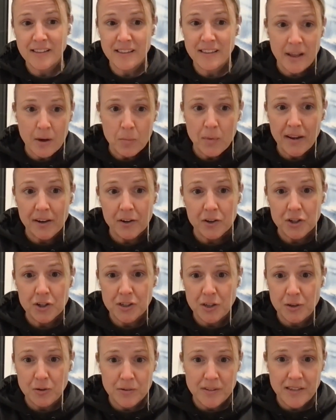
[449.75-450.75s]
then we can
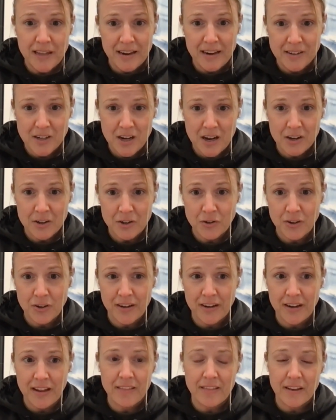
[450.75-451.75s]
just use that
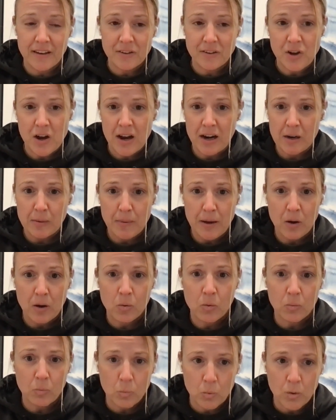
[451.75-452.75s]
doctrine and then talk
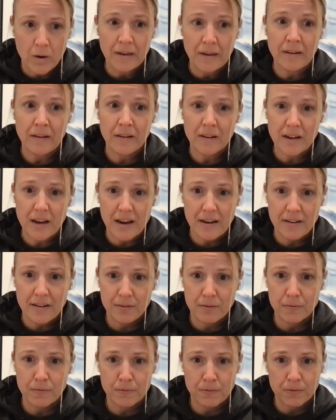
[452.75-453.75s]
about what
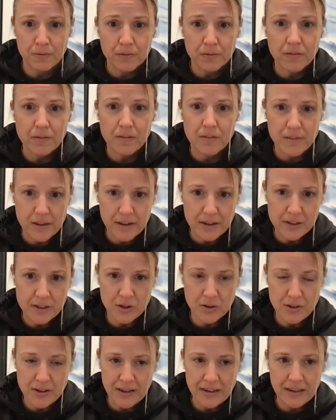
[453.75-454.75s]
kind of
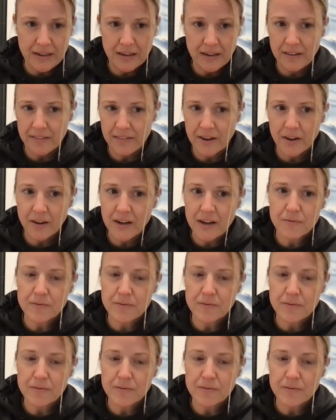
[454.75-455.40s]
things are needed in there.